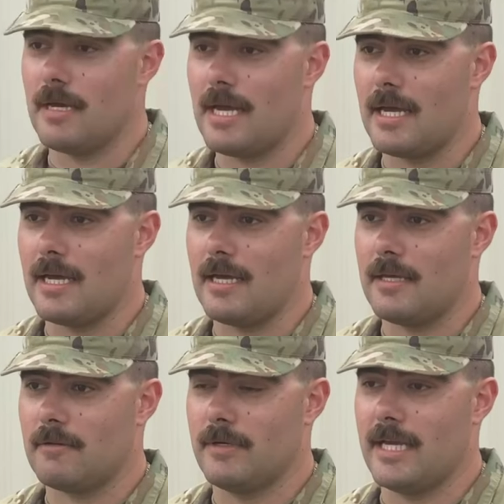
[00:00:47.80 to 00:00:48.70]
a
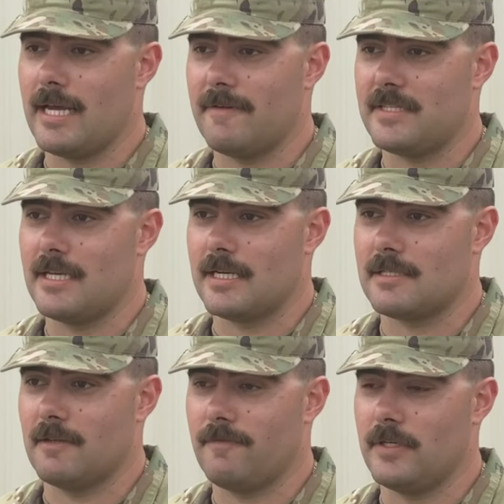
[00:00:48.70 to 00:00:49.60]
three-day FTX
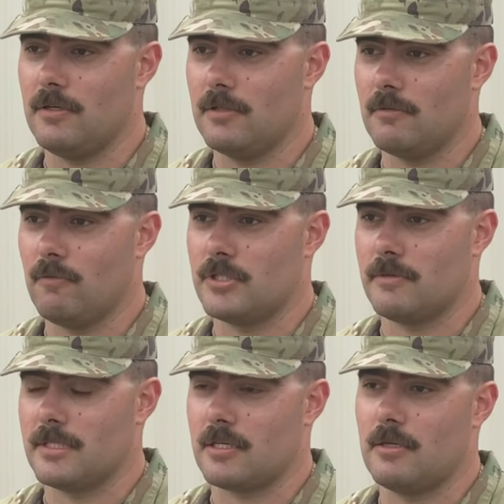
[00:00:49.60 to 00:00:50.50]
in the field, which
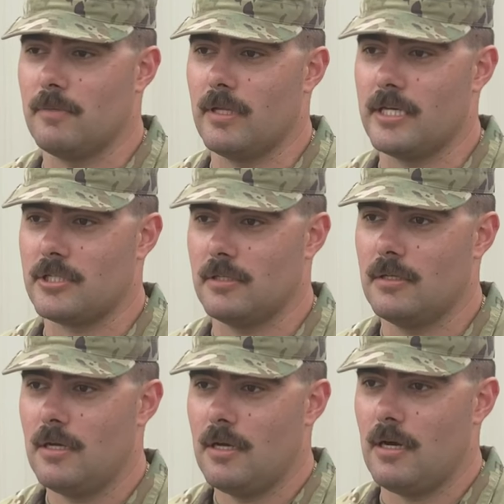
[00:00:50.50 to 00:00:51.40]
was a simulation
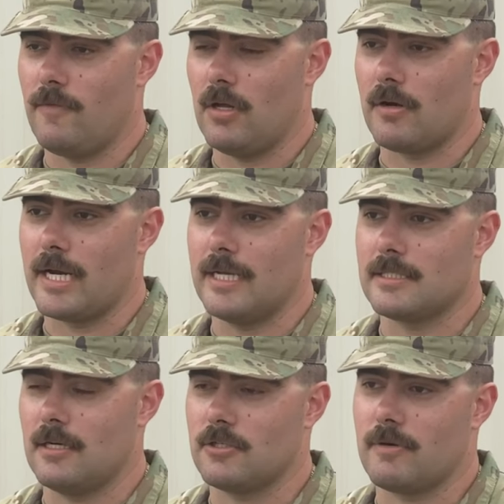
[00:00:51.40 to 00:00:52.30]
of all our
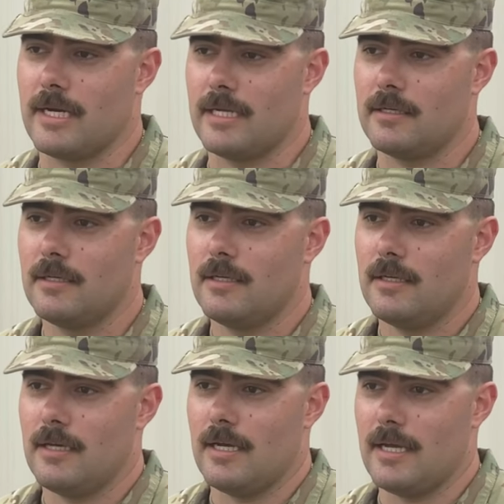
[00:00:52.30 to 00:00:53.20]
hands-on training
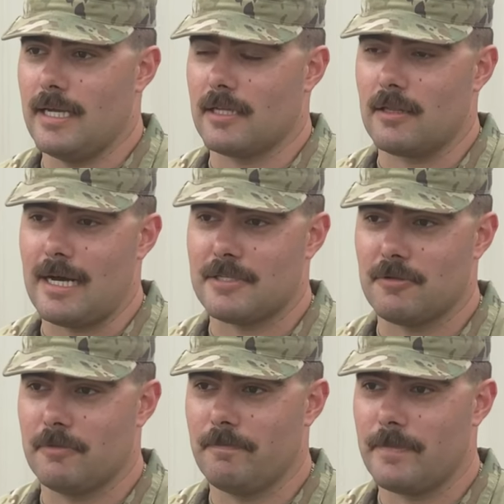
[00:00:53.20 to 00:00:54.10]
in the
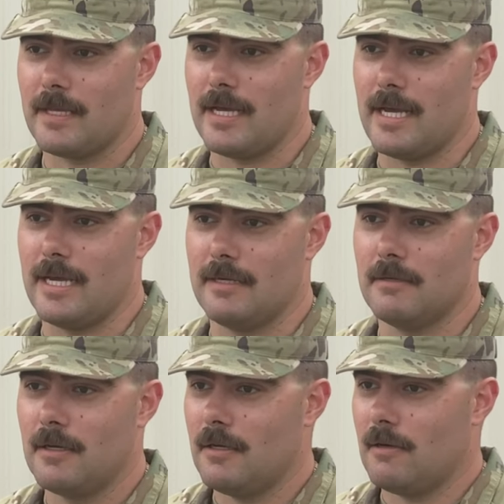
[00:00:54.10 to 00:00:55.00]
classroom. They,
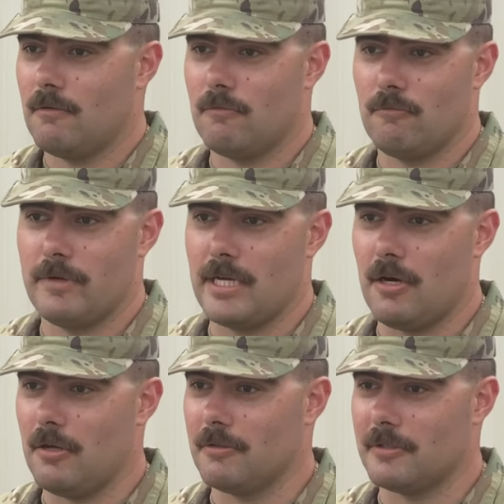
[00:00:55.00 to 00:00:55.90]
we
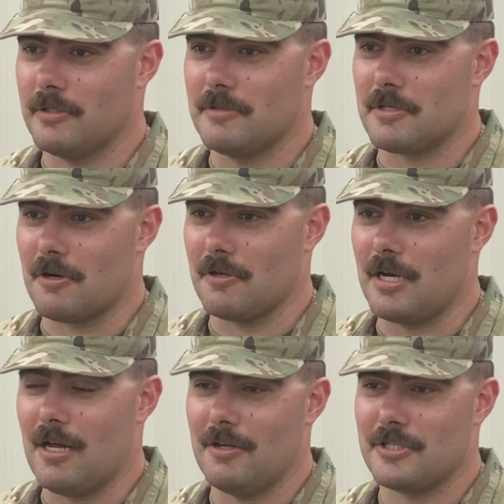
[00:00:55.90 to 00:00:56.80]
all used our
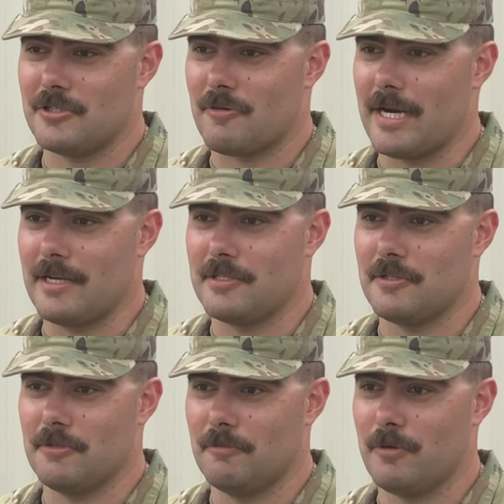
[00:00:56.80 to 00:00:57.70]
knowledge and training
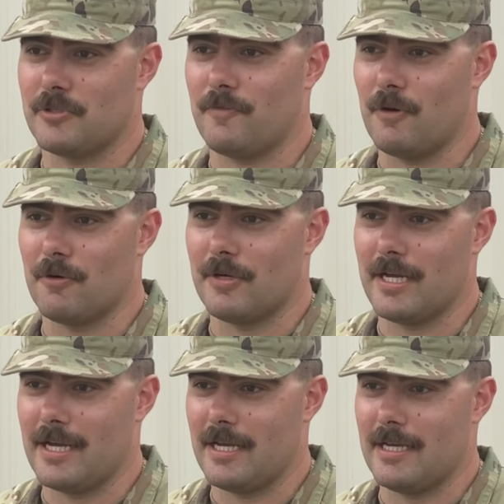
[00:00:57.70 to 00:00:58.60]
to push forward
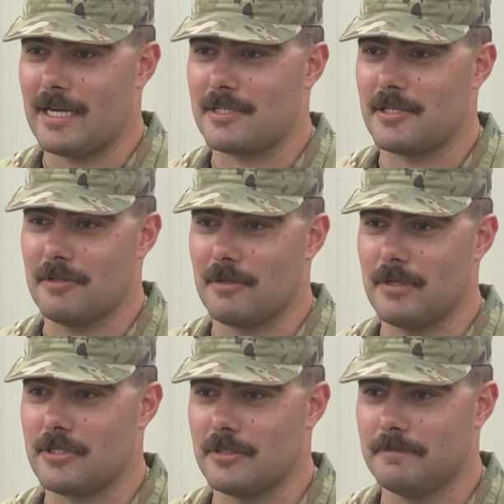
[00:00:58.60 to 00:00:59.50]
and execute
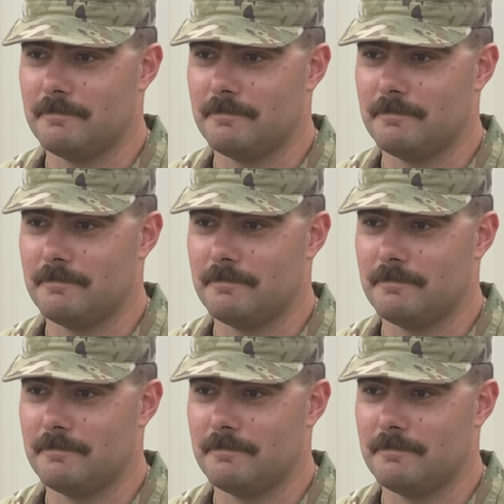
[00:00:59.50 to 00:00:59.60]
provision.